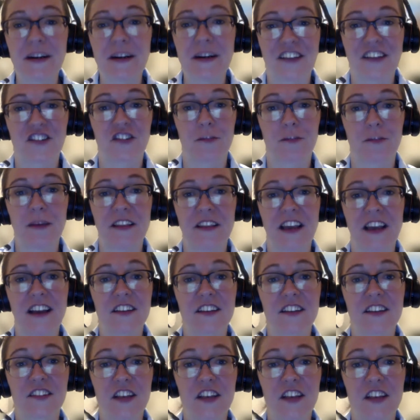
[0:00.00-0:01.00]
asks me
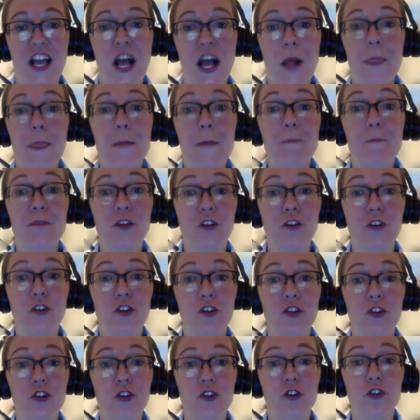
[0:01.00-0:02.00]
email, this. We send it.
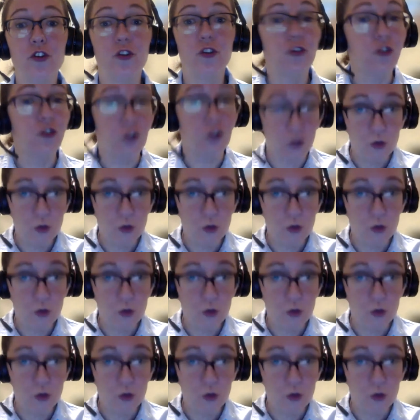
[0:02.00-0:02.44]
Like, what do we do?